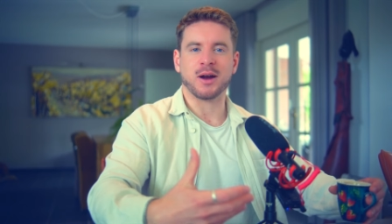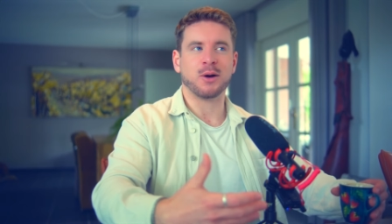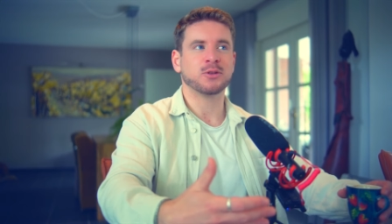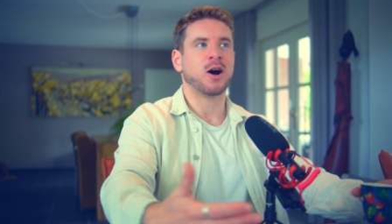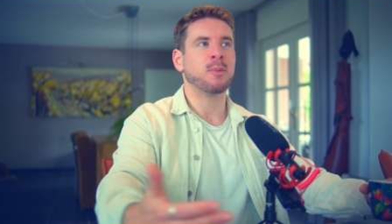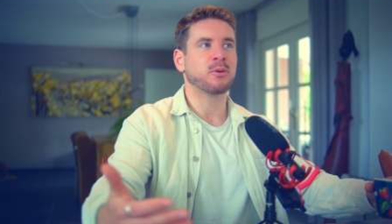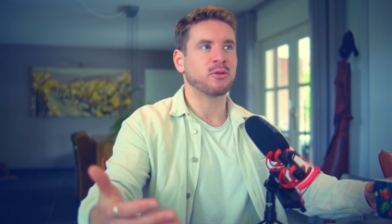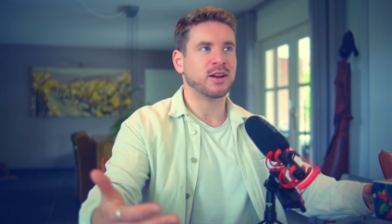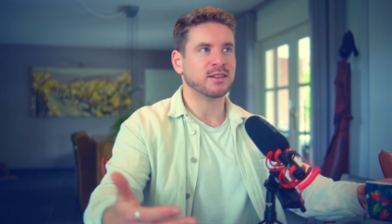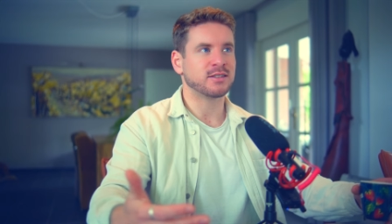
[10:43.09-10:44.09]
how it
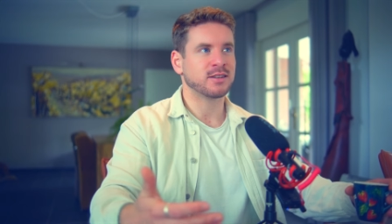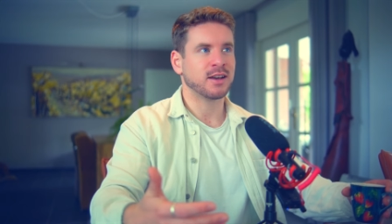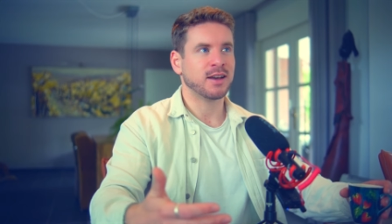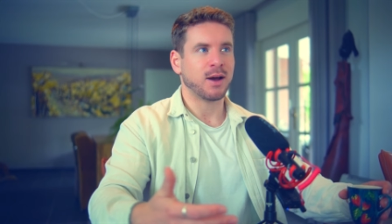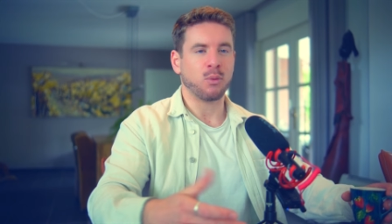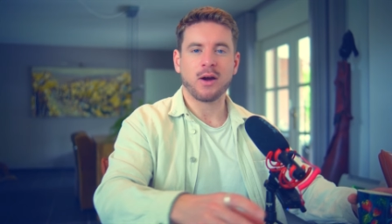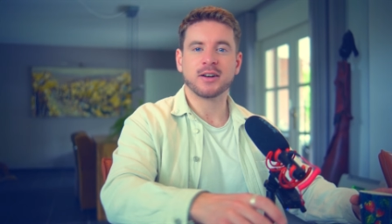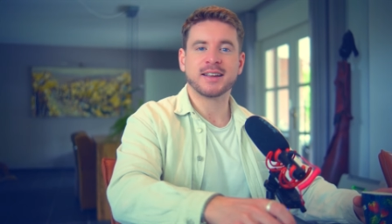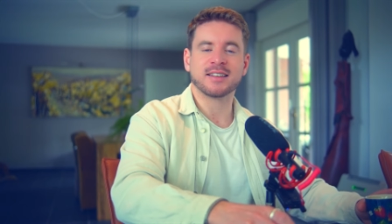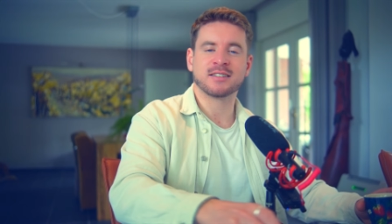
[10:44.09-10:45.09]
operates, where
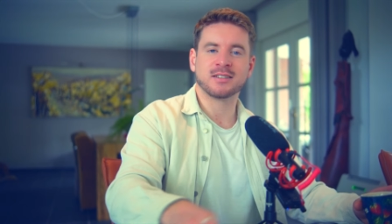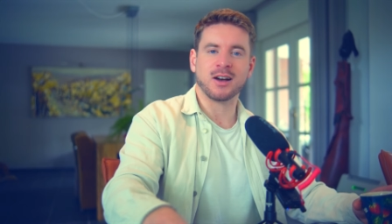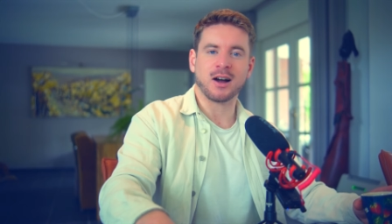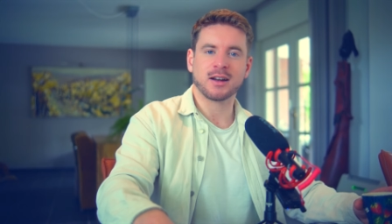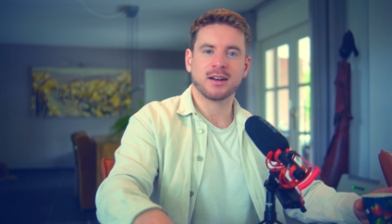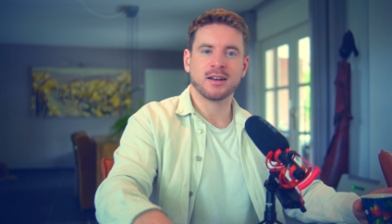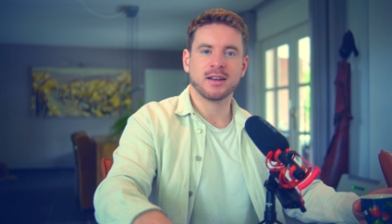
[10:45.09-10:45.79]
it gets stuck.